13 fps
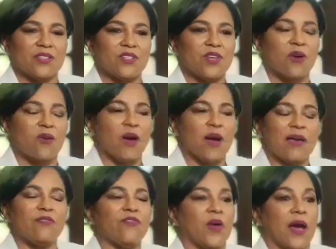And so
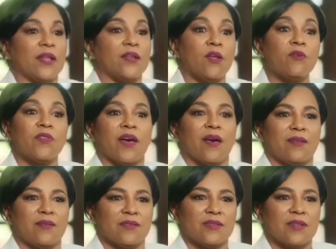I know
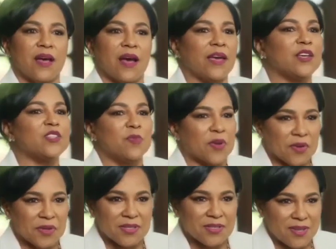that. I
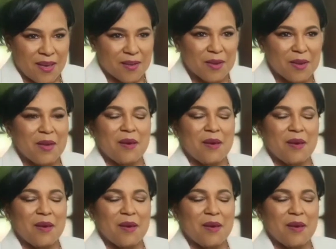experience that.